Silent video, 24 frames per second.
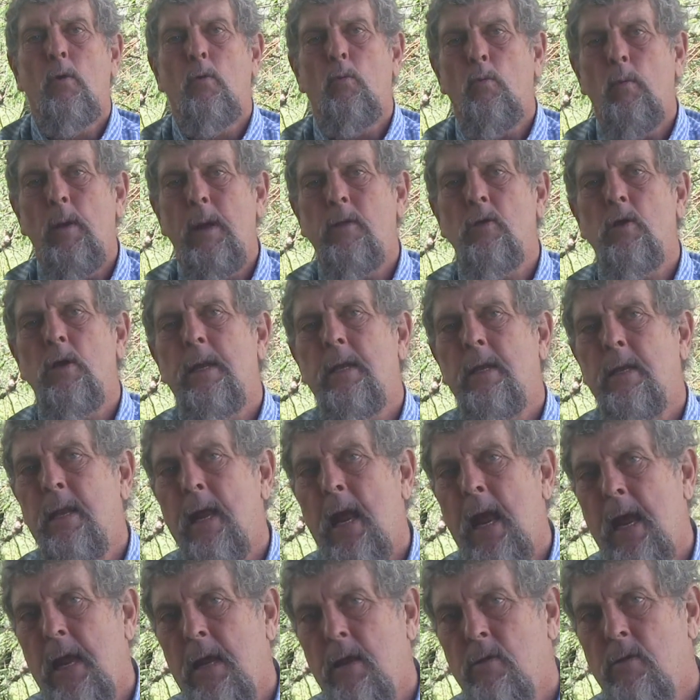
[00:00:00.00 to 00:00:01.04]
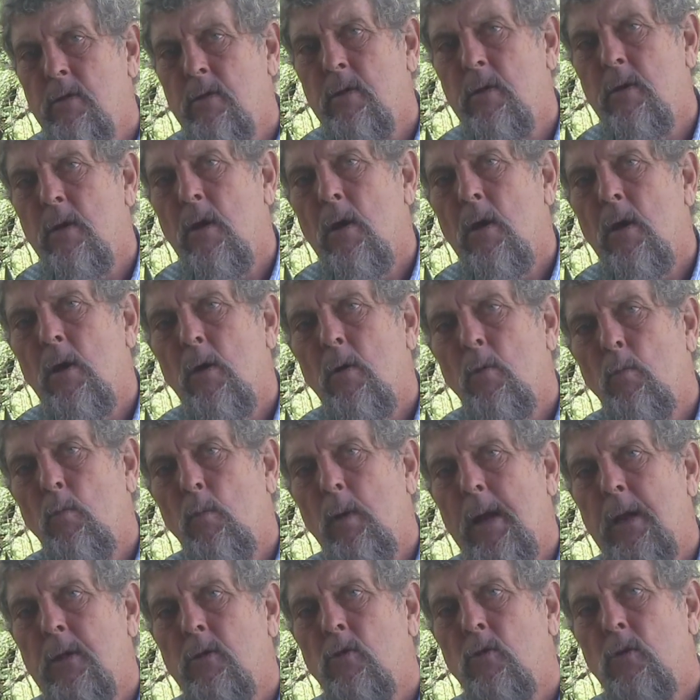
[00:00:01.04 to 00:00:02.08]
Rich in taste,
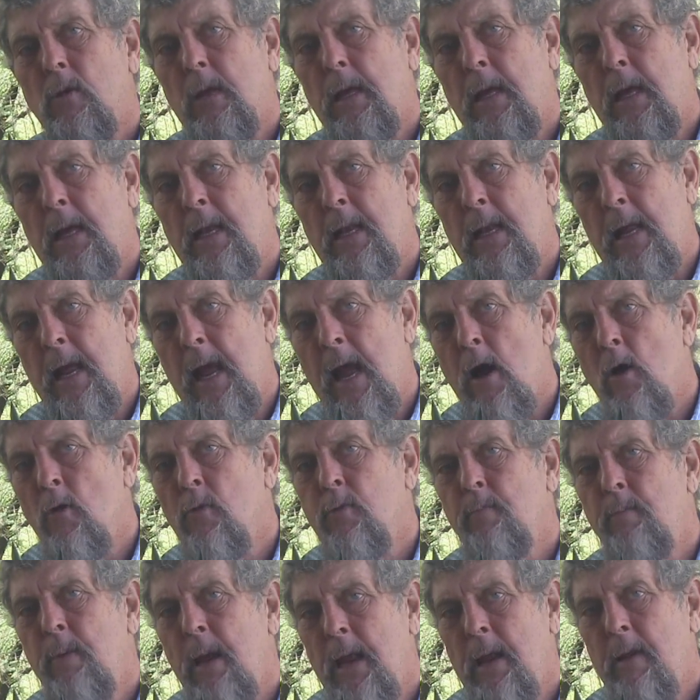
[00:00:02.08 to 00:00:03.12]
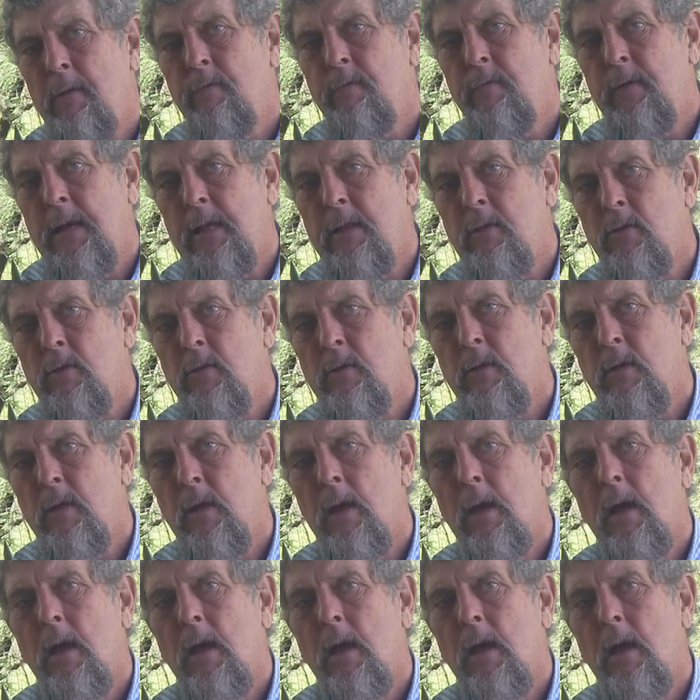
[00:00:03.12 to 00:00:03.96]
rich in health benefits,